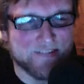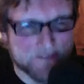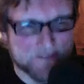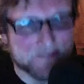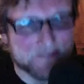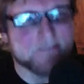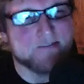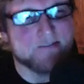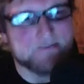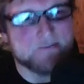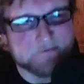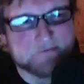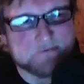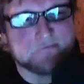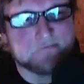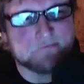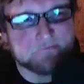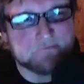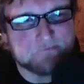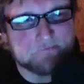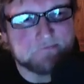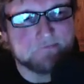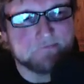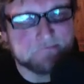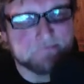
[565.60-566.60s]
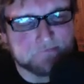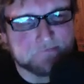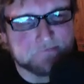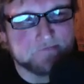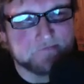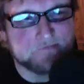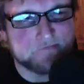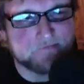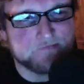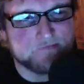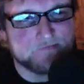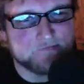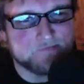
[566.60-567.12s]

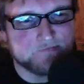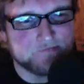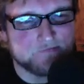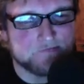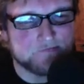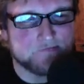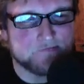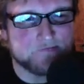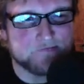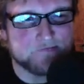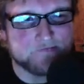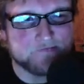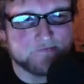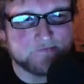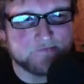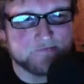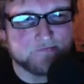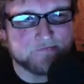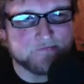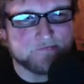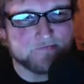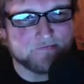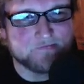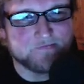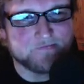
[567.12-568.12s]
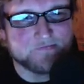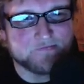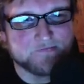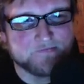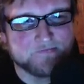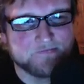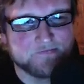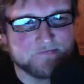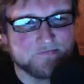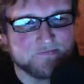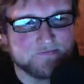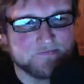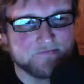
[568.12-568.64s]

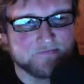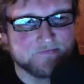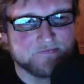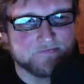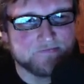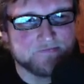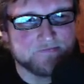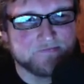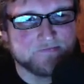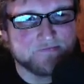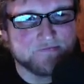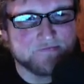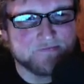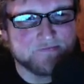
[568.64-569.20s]
This person isn't speaking.